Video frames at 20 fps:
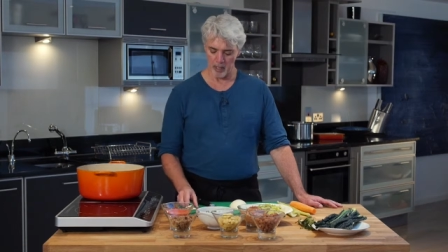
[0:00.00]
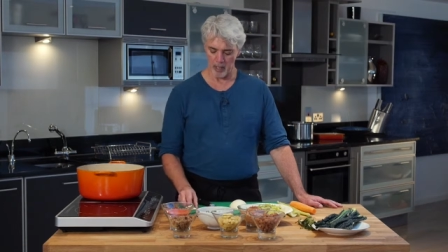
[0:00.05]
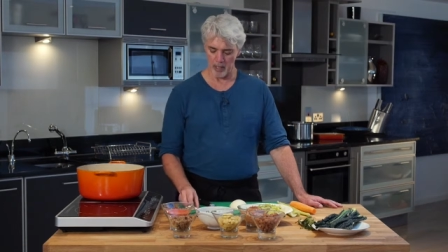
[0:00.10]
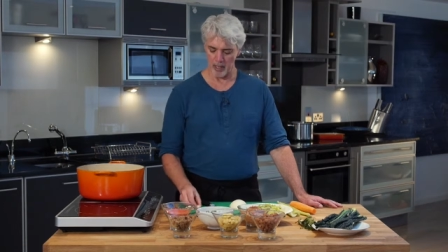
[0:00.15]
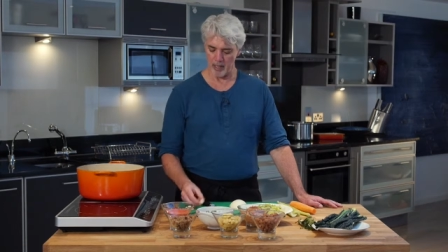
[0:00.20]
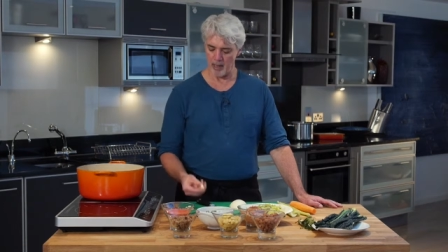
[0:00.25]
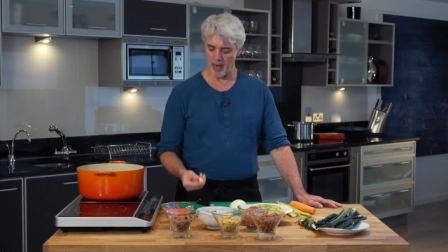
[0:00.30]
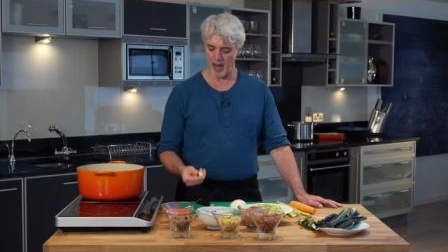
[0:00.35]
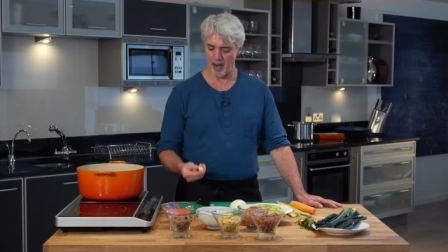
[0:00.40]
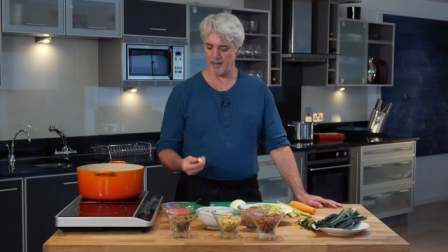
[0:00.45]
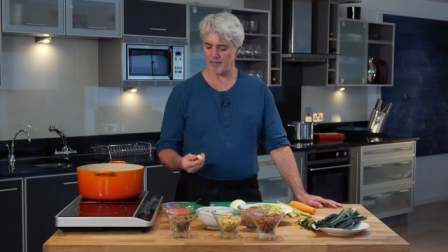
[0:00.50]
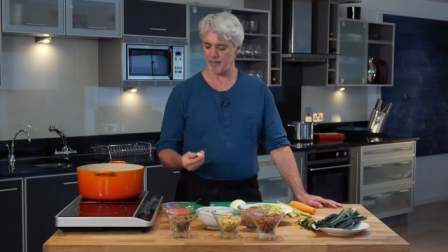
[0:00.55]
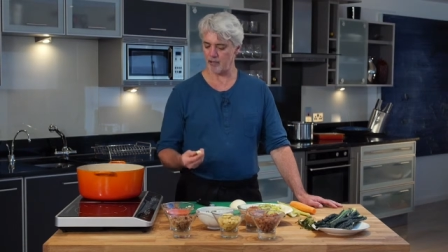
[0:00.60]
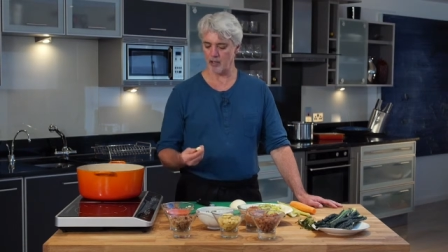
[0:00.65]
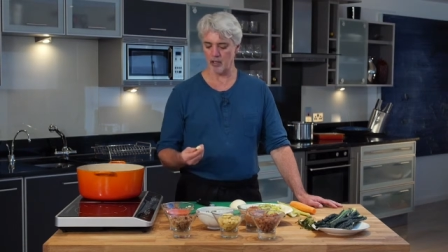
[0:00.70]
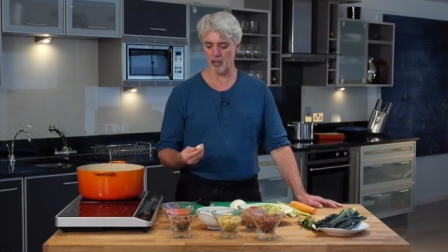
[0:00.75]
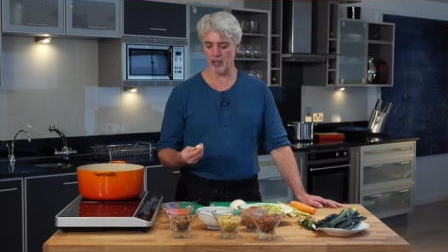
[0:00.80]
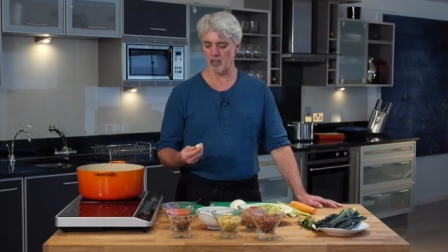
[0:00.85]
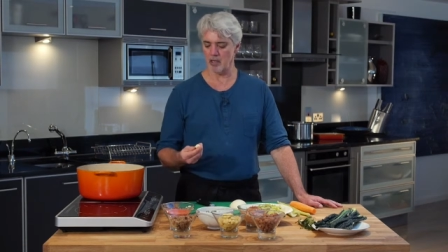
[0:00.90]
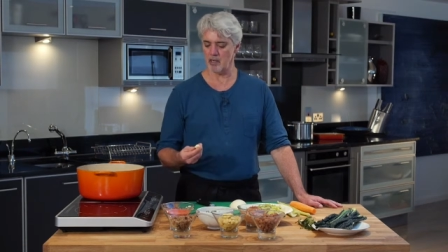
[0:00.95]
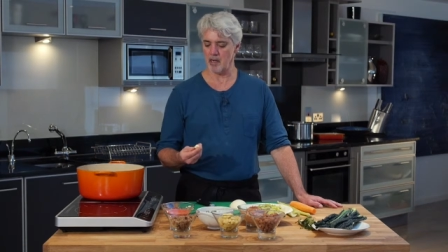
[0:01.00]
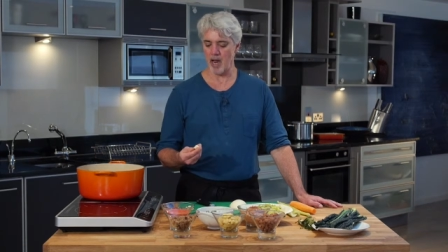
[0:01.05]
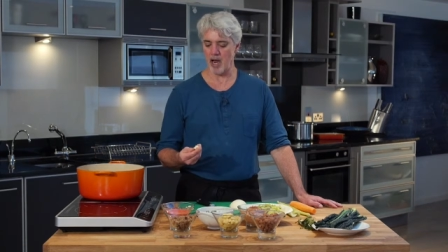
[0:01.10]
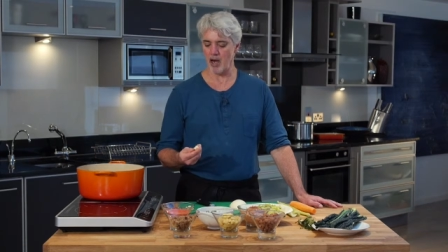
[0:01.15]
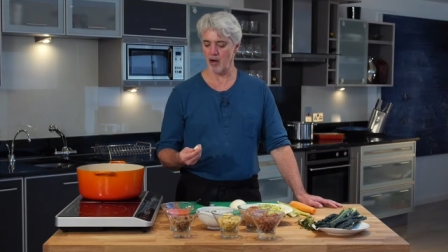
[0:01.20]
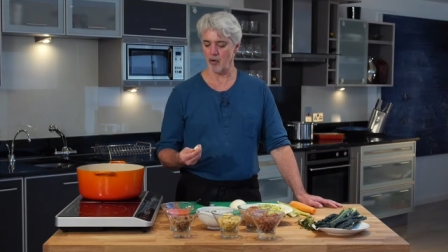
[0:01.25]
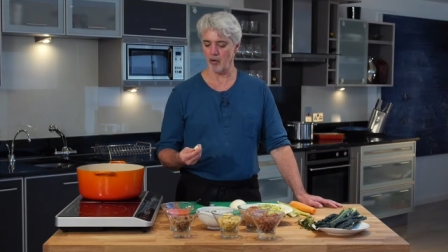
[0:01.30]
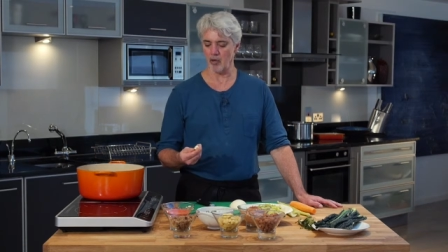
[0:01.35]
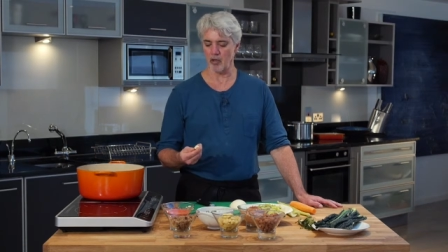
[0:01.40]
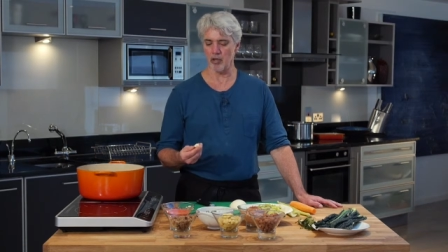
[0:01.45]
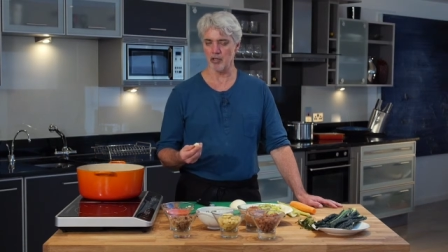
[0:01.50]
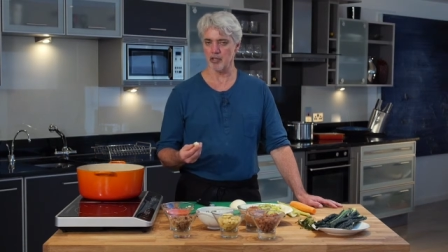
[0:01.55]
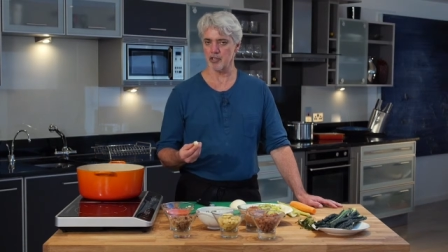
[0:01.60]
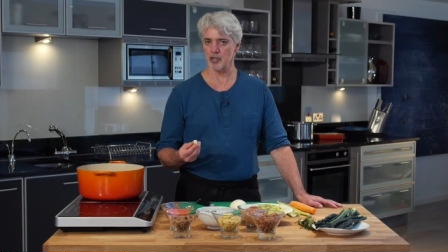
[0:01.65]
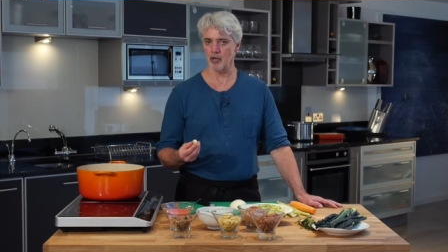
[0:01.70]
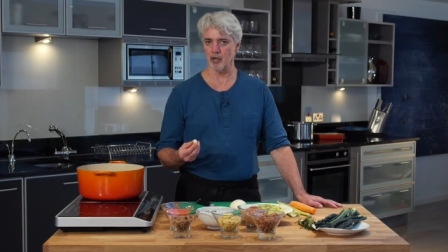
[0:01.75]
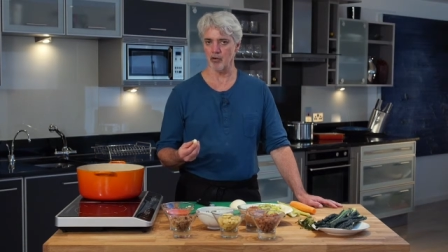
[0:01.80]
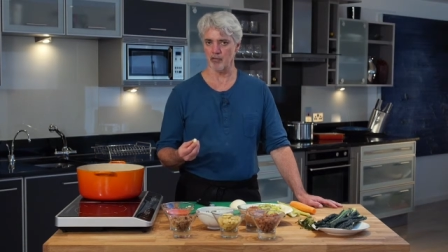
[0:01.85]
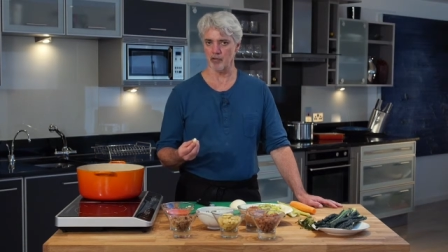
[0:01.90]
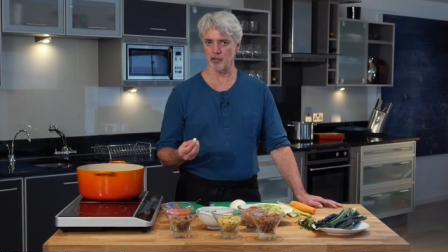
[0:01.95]
And after an hour or
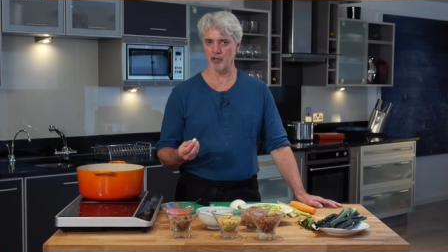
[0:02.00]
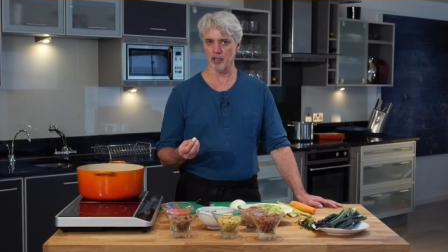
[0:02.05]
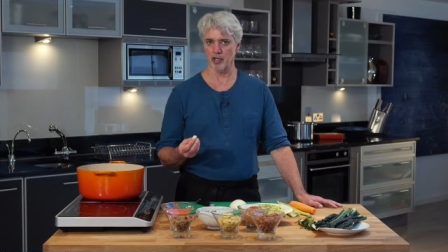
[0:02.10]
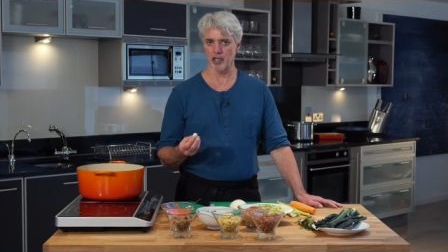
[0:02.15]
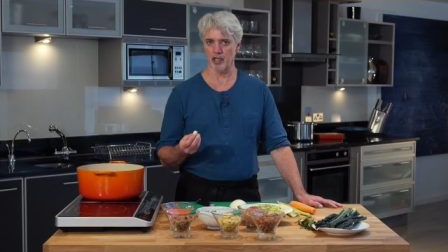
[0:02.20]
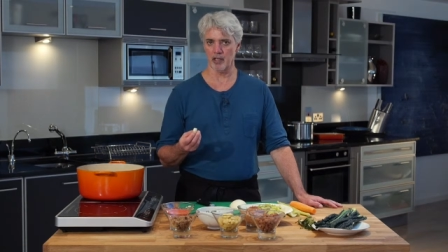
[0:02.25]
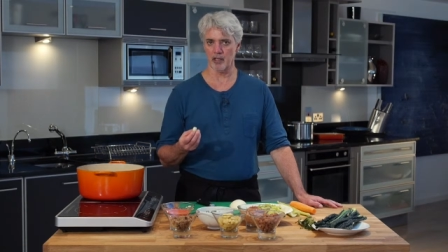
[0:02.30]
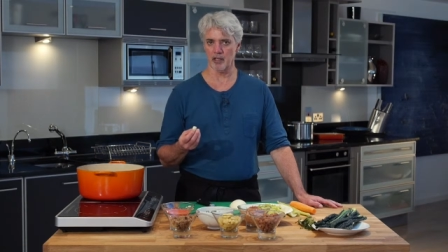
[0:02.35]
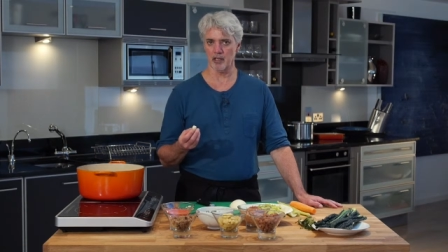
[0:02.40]
so of cooking,